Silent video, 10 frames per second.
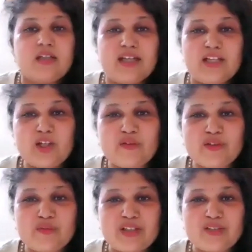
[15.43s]
Hello
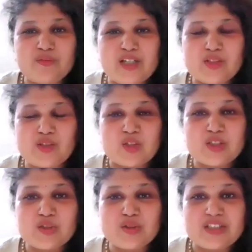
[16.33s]
everyone, we are
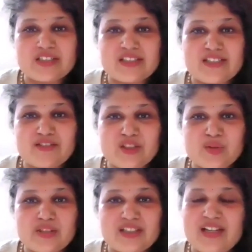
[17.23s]
talking to Jaydev ji
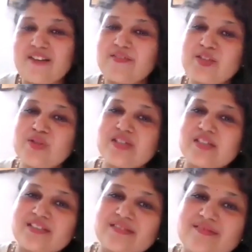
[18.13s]
today. How are you,
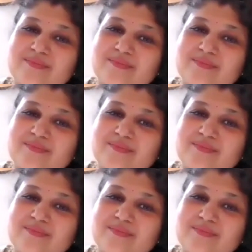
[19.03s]
sir?